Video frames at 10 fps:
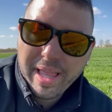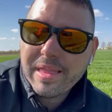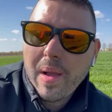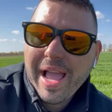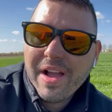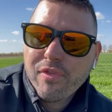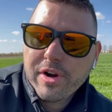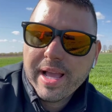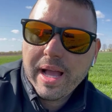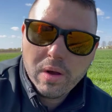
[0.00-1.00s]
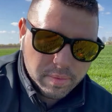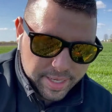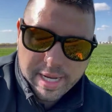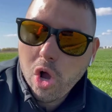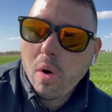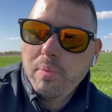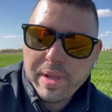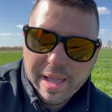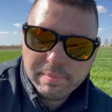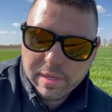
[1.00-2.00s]
that's all I have for now, and I hope
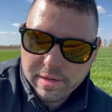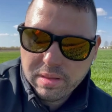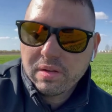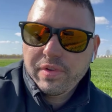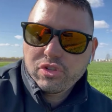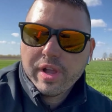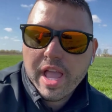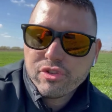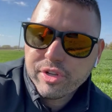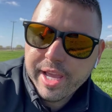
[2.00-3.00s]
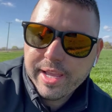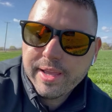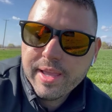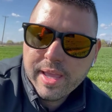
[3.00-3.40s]
we have learned something together today.